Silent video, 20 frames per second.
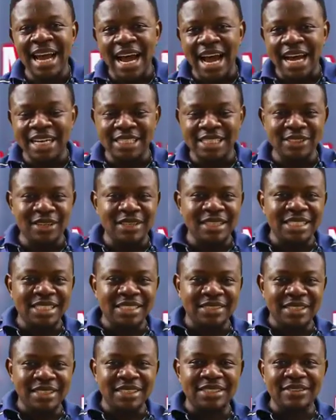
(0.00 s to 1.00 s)
and she's on the
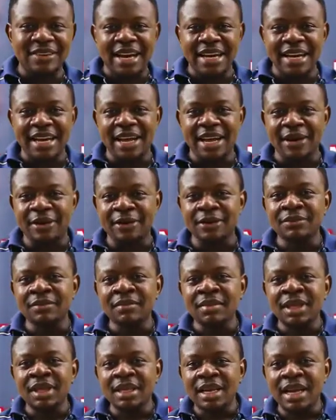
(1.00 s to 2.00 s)
street right now
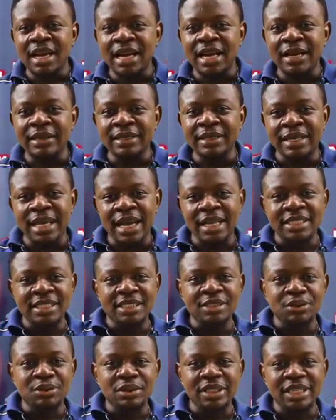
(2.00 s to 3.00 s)

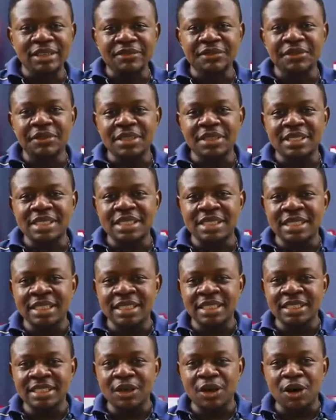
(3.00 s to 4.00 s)
getting to give us
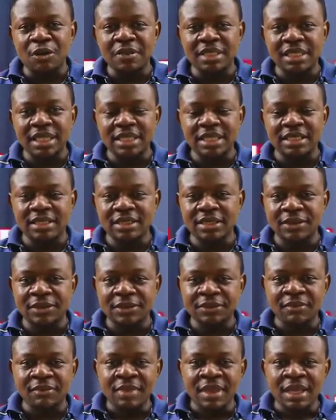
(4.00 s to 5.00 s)
the update, you
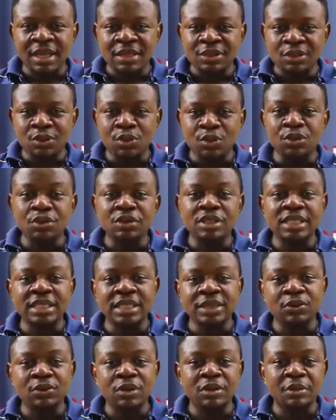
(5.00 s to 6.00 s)
know. So I want to
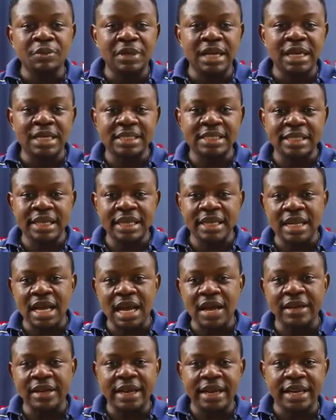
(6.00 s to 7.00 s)
see what people are saying,
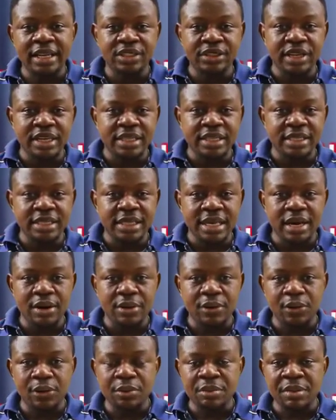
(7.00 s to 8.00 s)
how they're enjoying the stay at
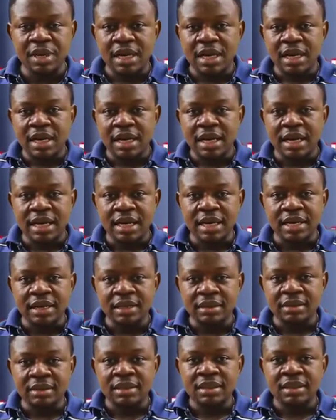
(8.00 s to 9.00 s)
home, and
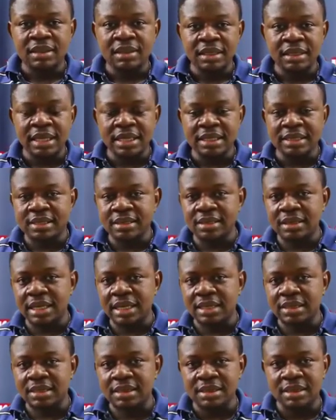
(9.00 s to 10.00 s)
let's
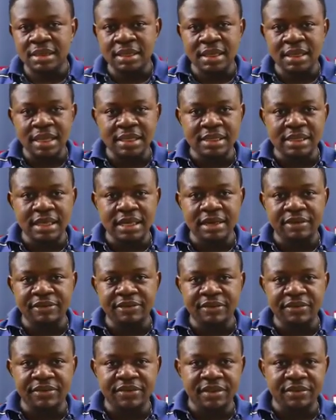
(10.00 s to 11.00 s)
hear
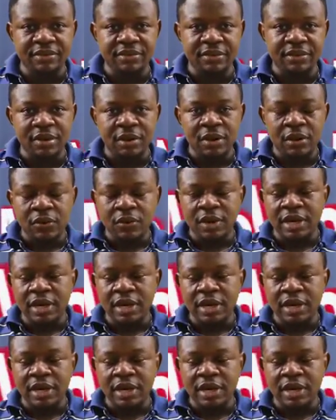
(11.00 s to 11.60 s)
from Favor. We